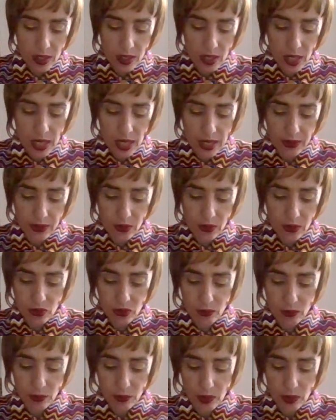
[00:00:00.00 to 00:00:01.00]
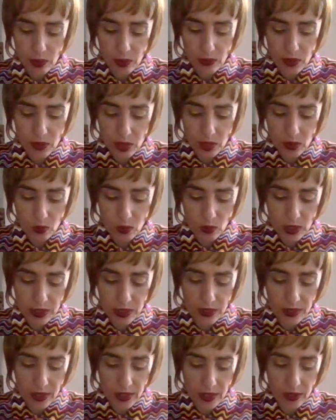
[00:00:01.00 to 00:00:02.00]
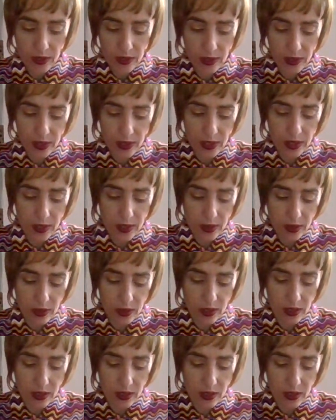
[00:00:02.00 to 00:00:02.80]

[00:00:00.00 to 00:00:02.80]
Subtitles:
I'm going to pull up just one second, guys.